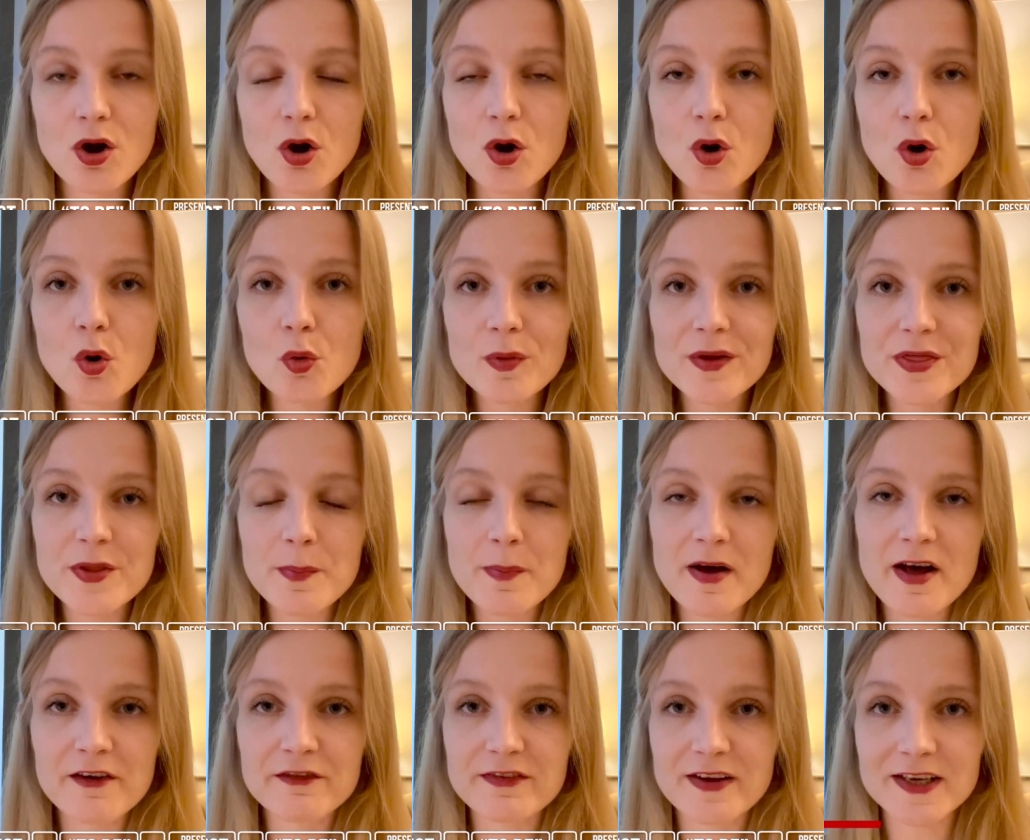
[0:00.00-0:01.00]
Or with the
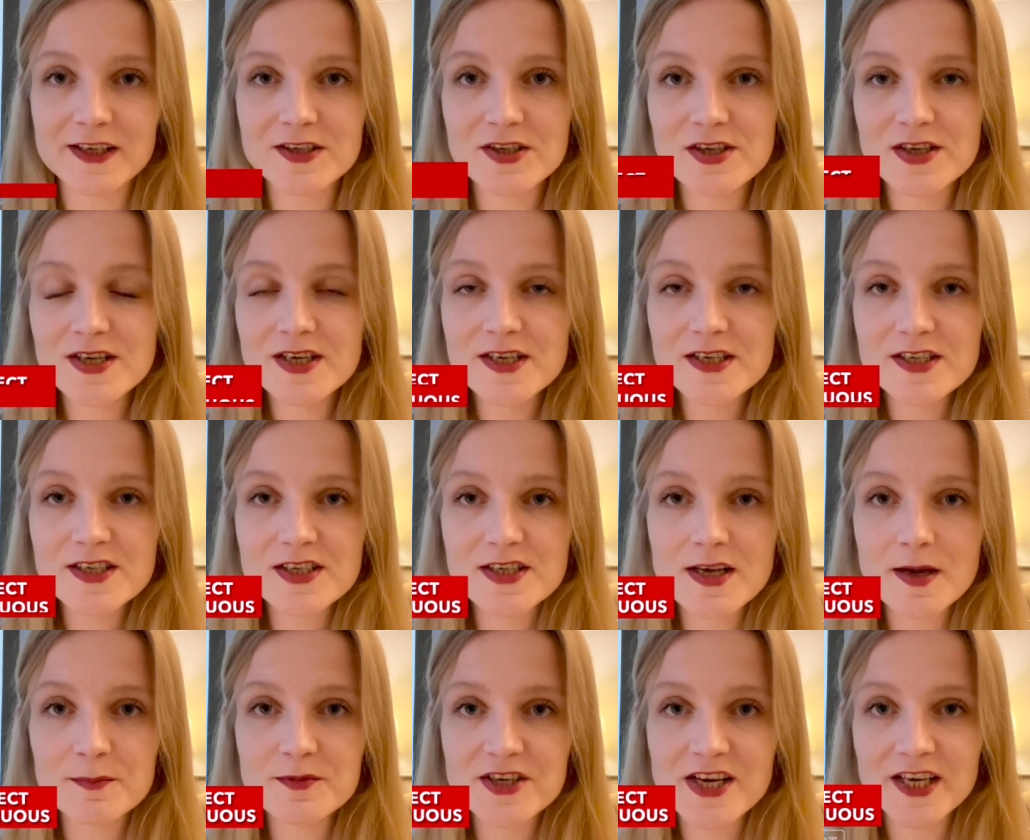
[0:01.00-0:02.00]
perfect:
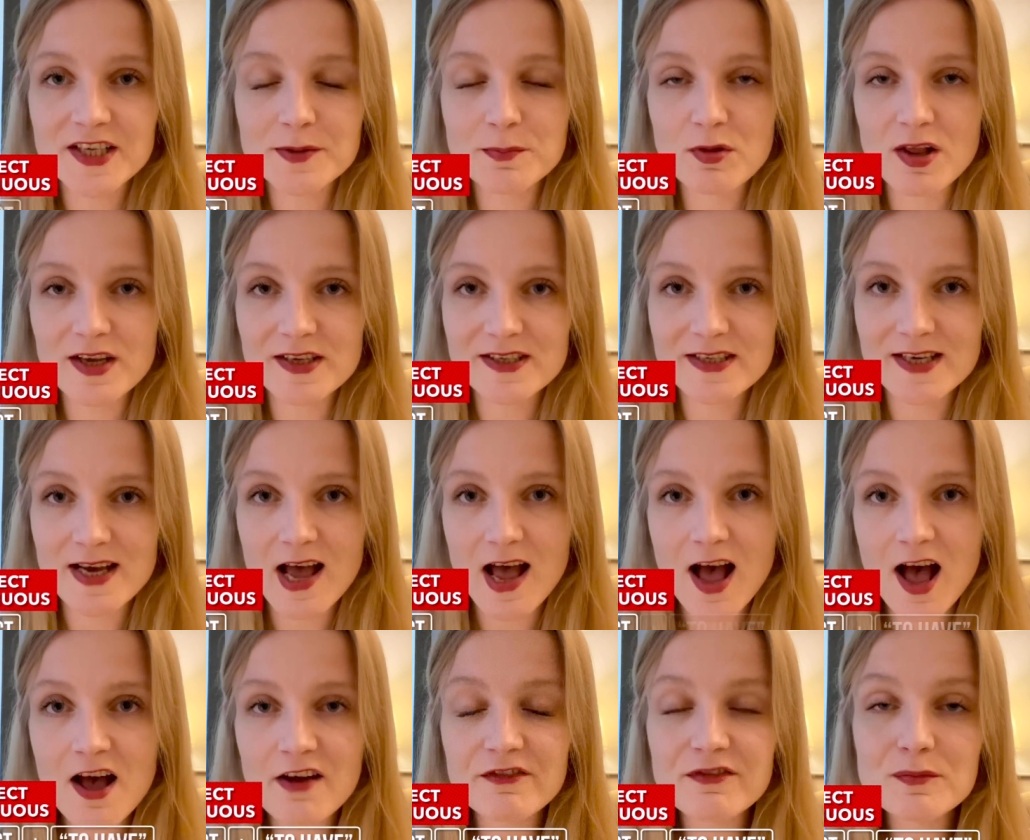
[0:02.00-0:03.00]
subject plus to
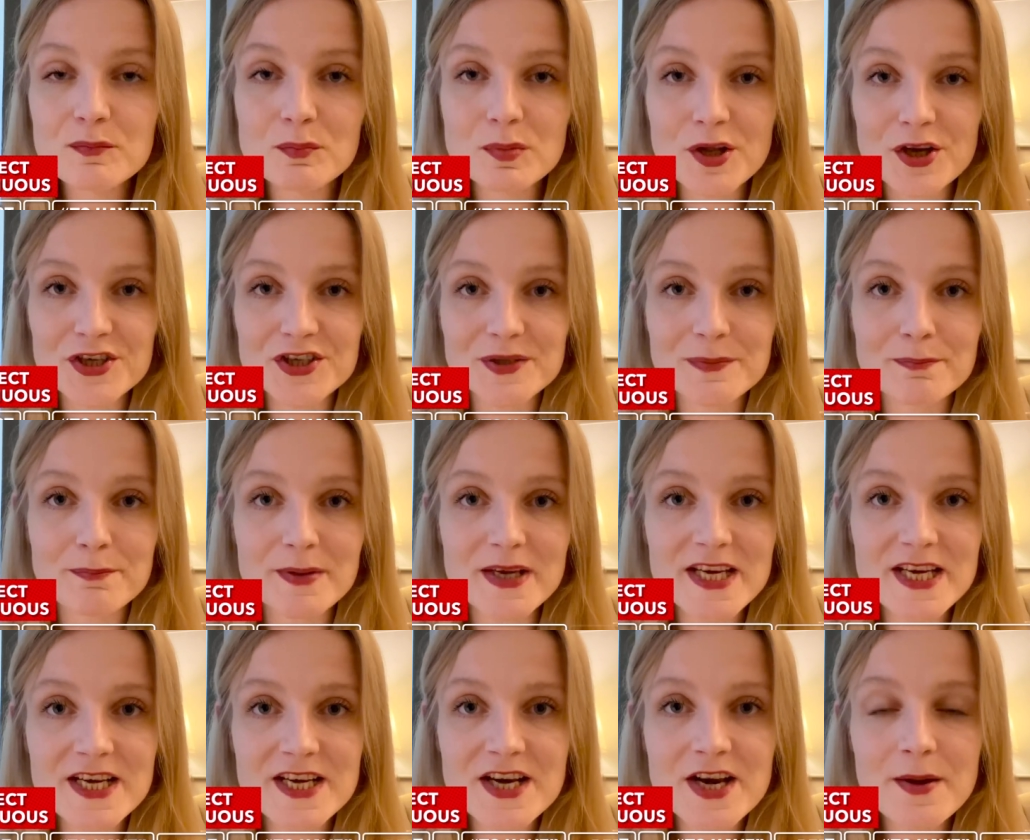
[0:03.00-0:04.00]
have plus
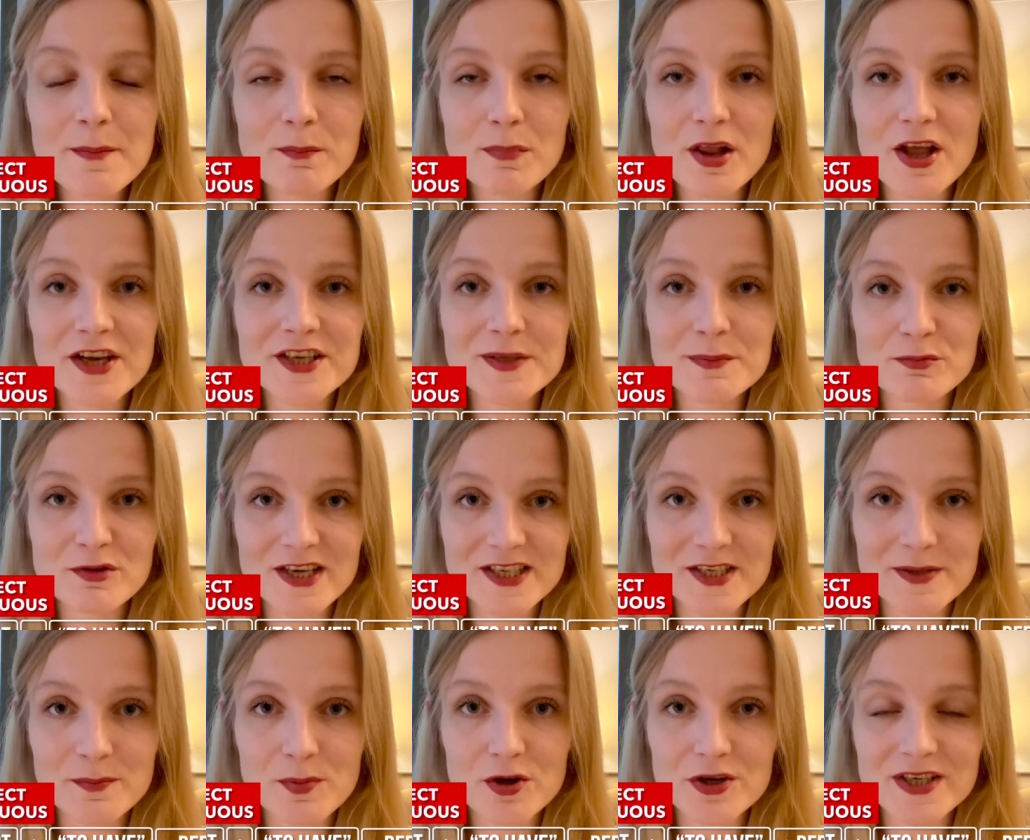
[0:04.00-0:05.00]
been plus
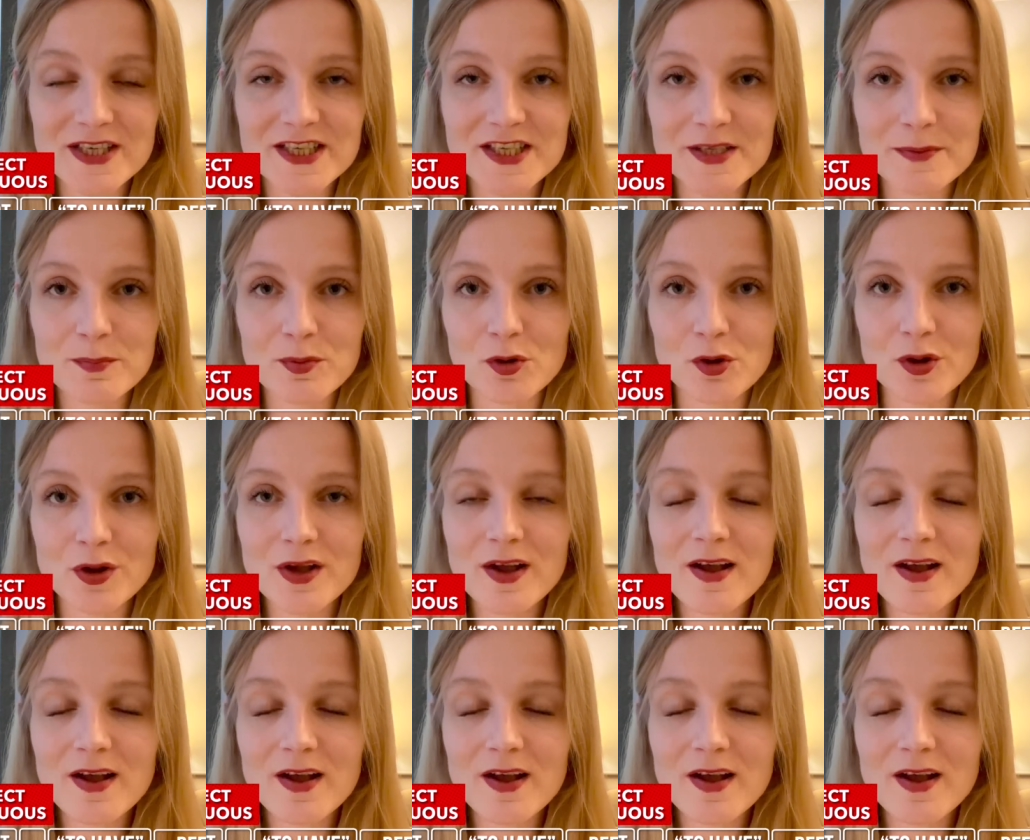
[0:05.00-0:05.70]
present participle.